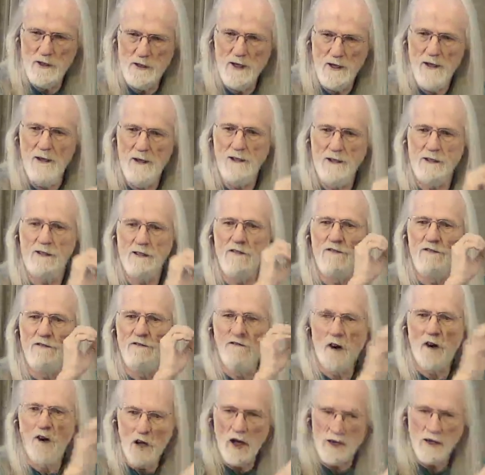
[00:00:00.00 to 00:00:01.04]
It is
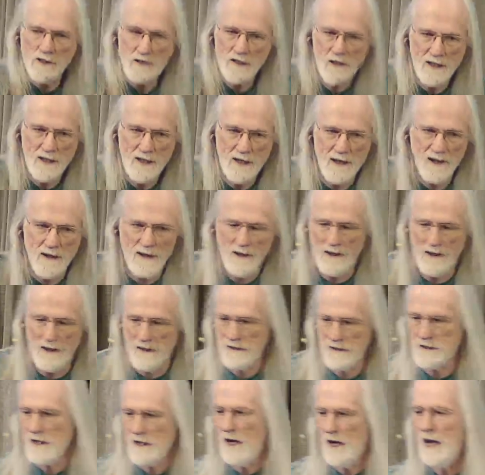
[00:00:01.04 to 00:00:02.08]
false. It
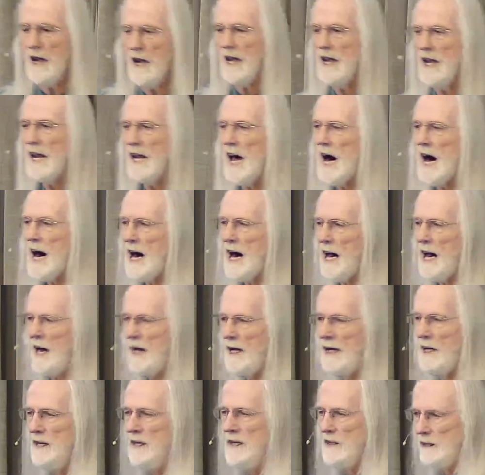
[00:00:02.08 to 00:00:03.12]
is a lie
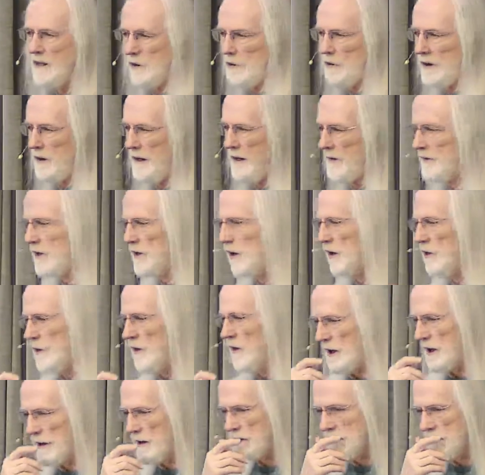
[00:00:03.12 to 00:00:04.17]
that we have told
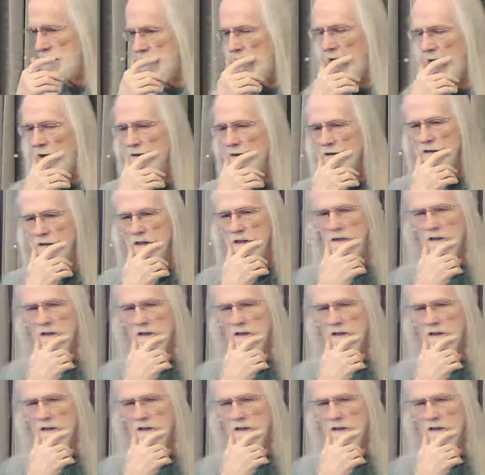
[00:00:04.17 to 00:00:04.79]
ourselves.